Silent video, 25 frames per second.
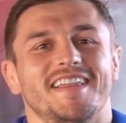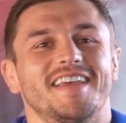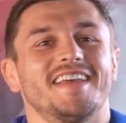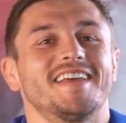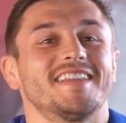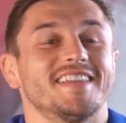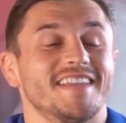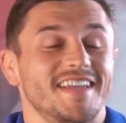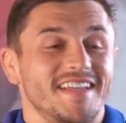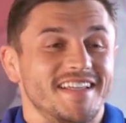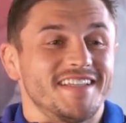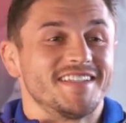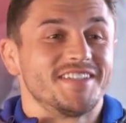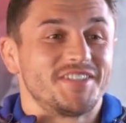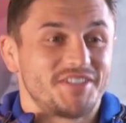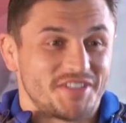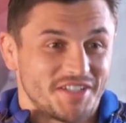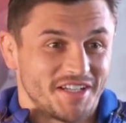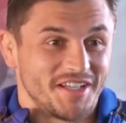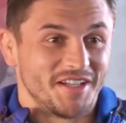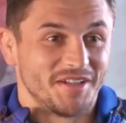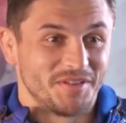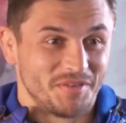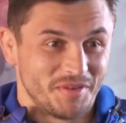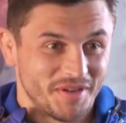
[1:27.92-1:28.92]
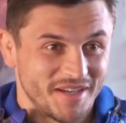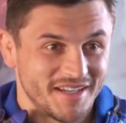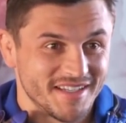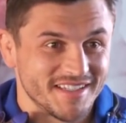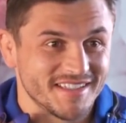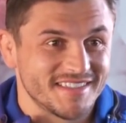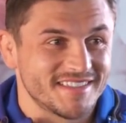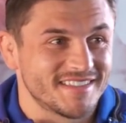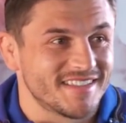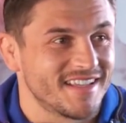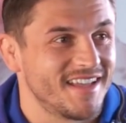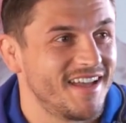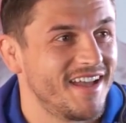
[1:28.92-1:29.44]
league leaders shield
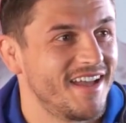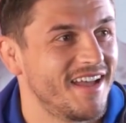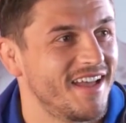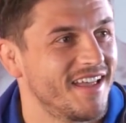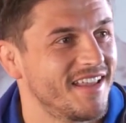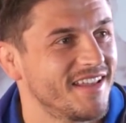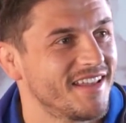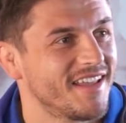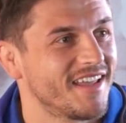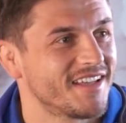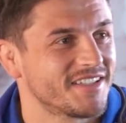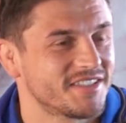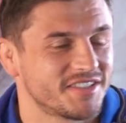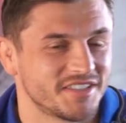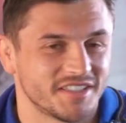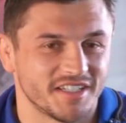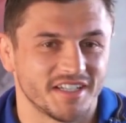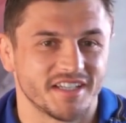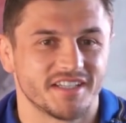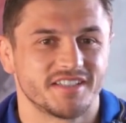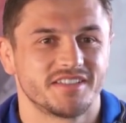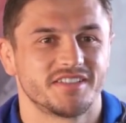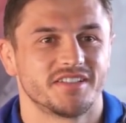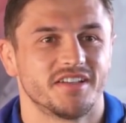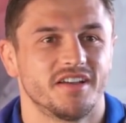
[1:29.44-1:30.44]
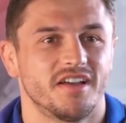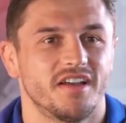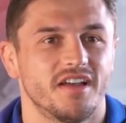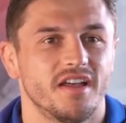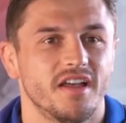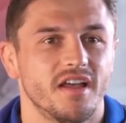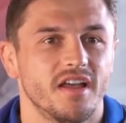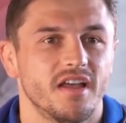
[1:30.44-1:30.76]
winners uh, last year. So.